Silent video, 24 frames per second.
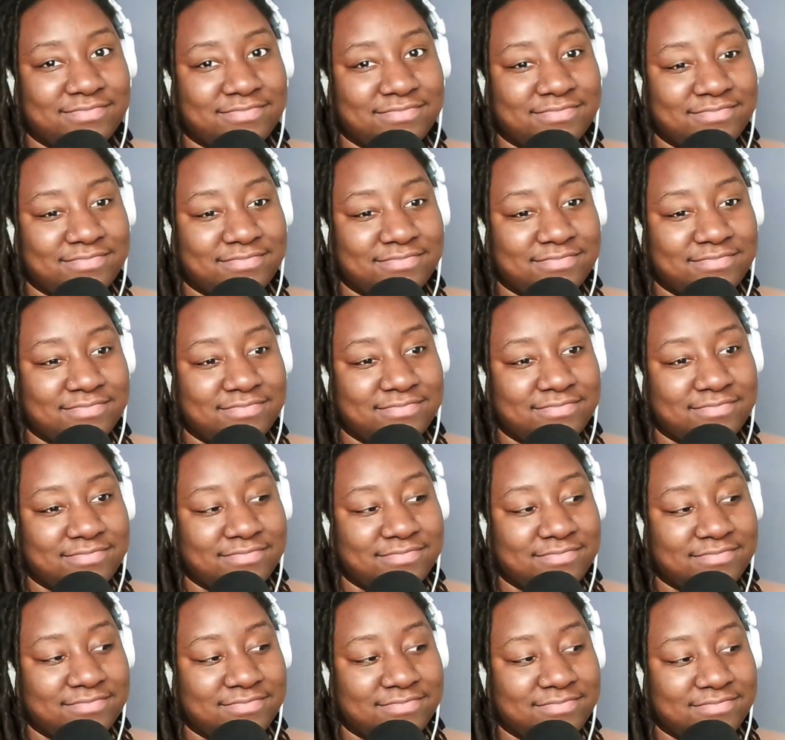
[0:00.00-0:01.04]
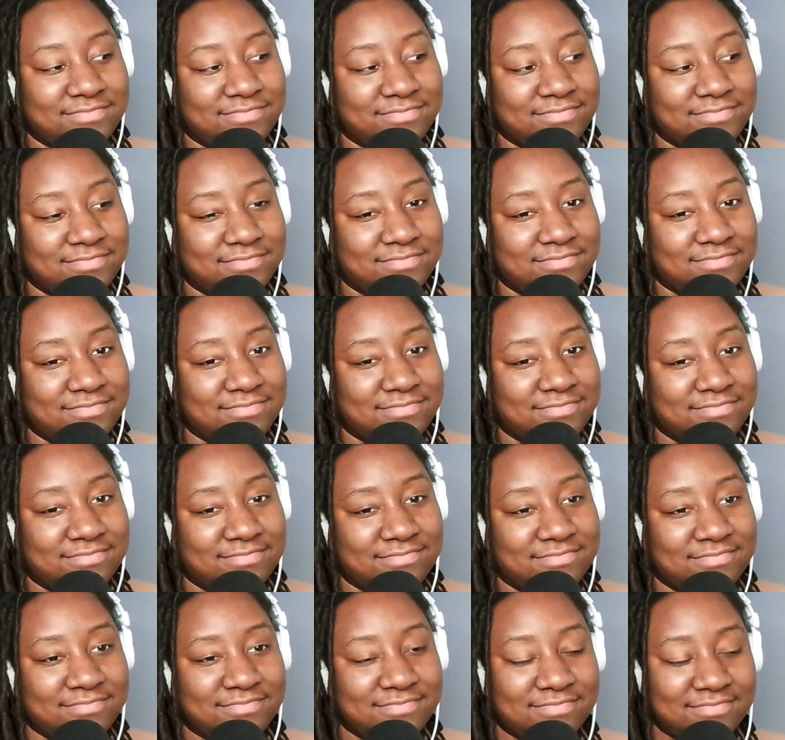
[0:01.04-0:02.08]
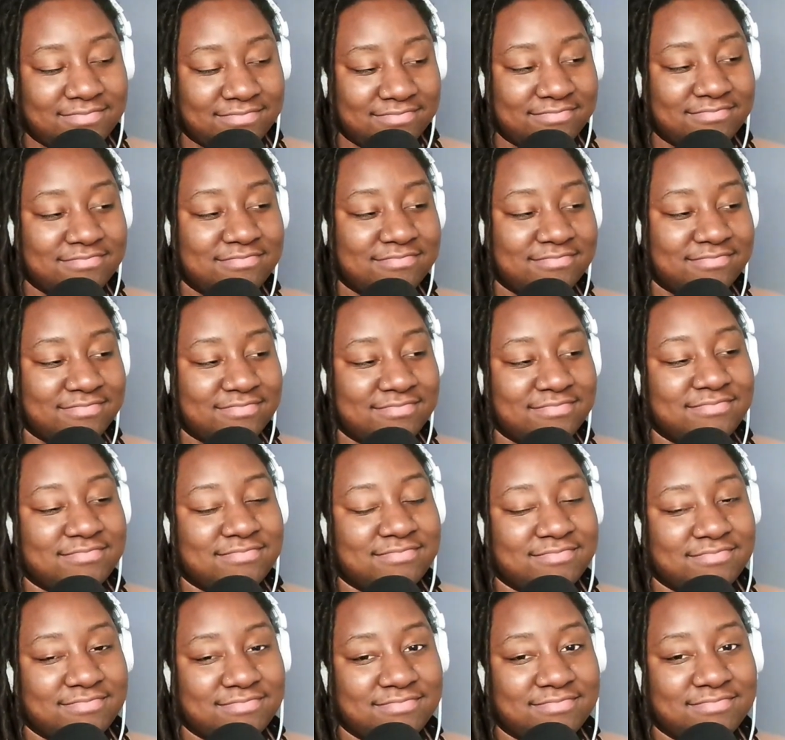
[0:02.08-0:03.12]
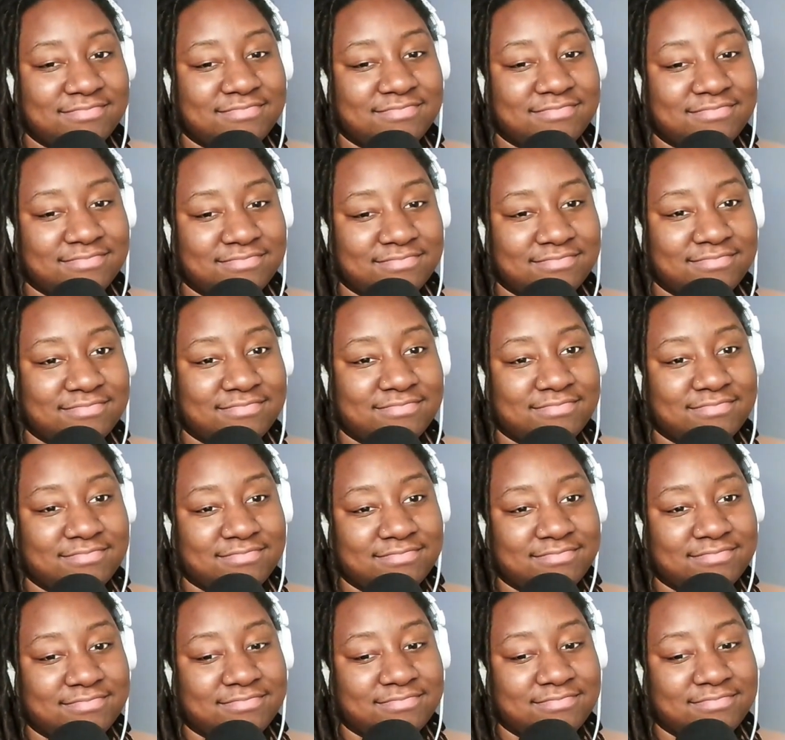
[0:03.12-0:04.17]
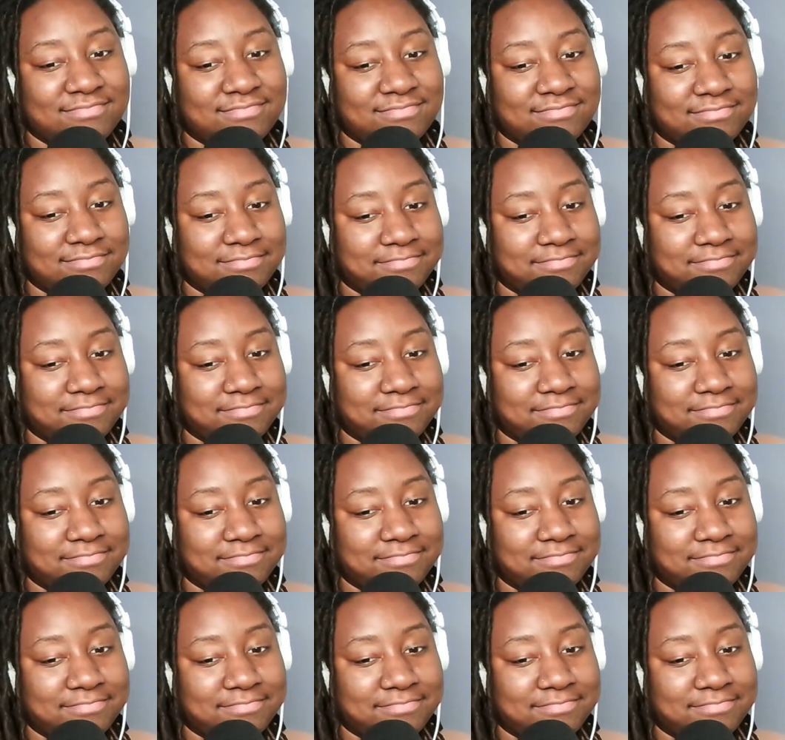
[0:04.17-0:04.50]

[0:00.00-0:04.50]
(not speaking)